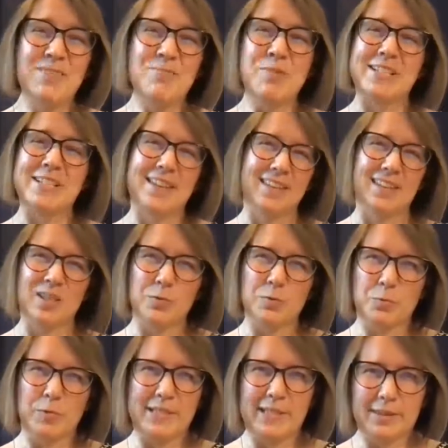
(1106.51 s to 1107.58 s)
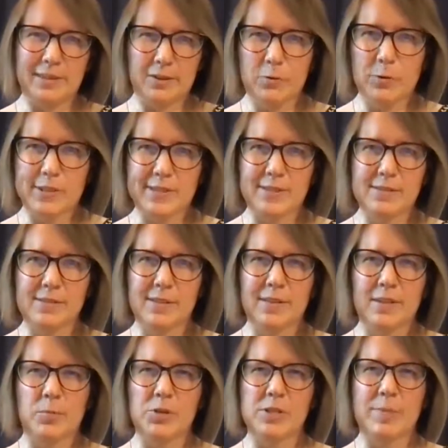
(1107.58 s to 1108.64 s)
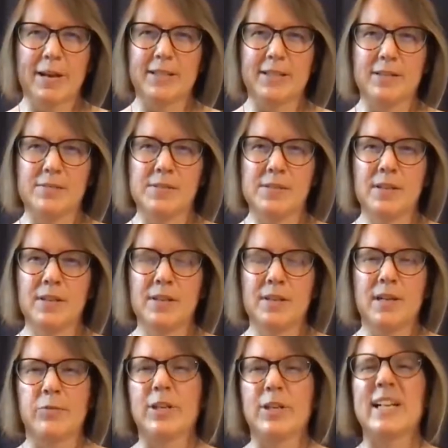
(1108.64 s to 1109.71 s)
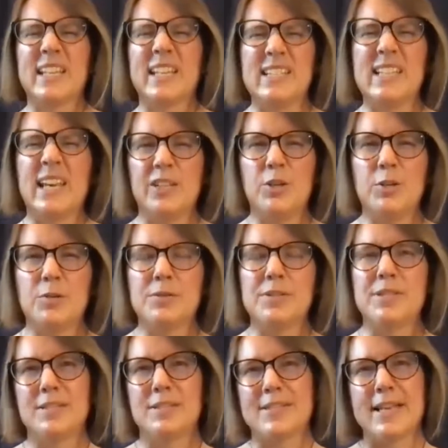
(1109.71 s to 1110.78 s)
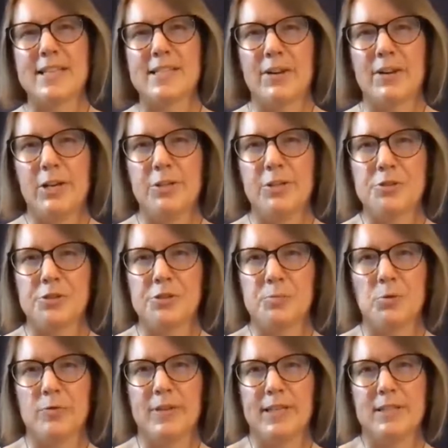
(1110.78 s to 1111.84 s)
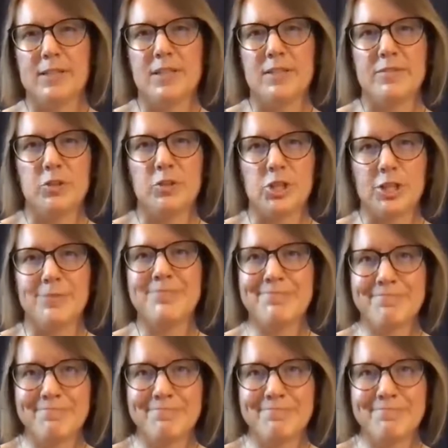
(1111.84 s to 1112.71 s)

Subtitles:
because I think that we need their voices and their perspectives if we're going to continue to satisfy our users moving into the future.